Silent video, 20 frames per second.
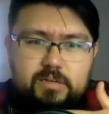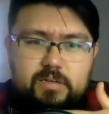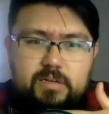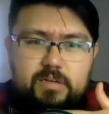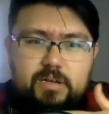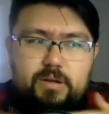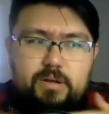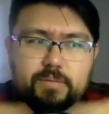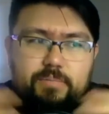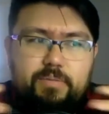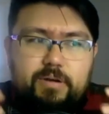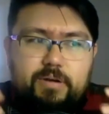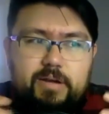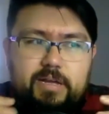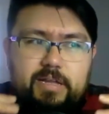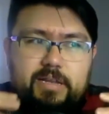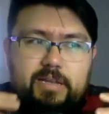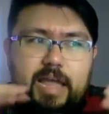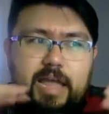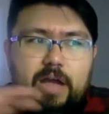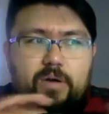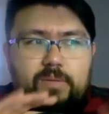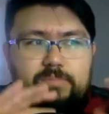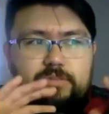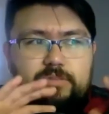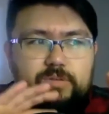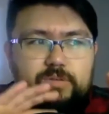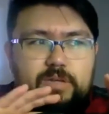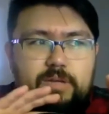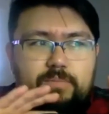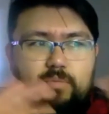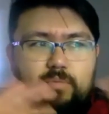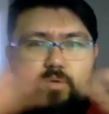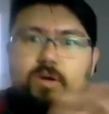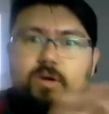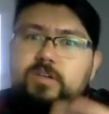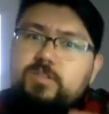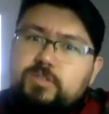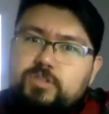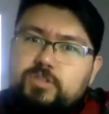but now I'm doing it
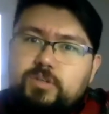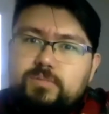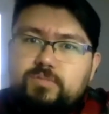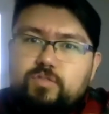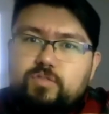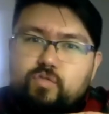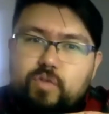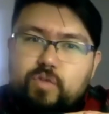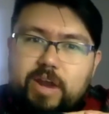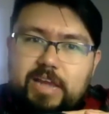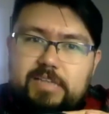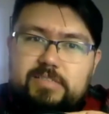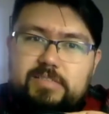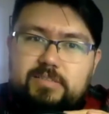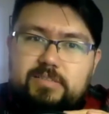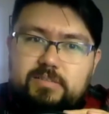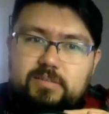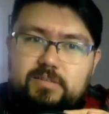more in terms of race.